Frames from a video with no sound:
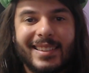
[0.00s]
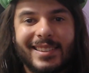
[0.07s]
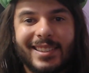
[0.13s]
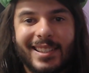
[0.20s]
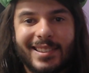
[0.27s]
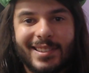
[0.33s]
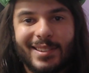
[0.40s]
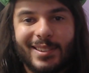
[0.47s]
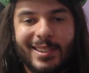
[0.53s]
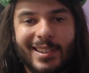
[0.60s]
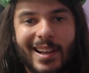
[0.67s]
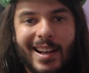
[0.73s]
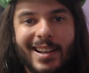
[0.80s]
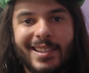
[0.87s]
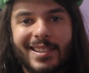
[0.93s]

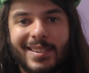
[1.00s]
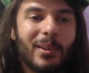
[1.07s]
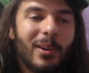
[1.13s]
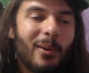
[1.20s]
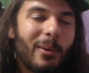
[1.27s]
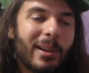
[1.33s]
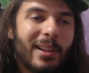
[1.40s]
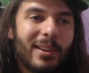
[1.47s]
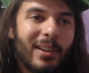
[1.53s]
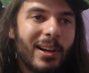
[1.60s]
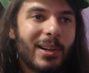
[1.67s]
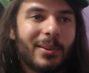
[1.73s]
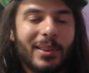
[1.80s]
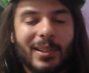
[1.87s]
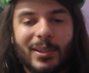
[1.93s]
Jester-esque, going
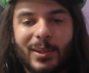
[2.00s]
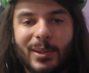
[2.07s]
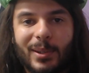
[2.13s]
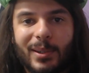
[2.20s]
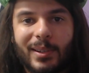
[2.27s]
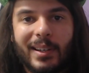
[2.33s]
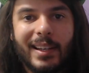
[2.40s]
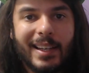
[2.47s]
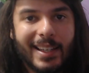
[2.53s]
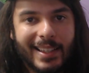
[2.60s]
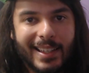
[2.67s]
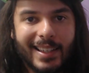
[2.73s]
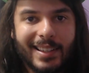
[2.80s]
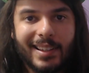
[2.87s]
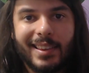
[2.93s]
along with the whole
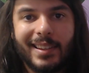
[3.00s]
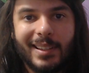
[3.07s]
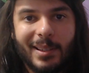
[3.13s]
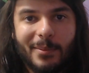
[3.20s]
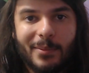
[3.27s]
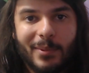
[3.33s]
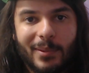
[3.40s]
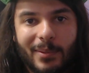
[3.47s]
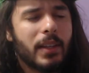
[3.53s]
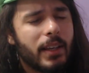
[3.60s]
king theme.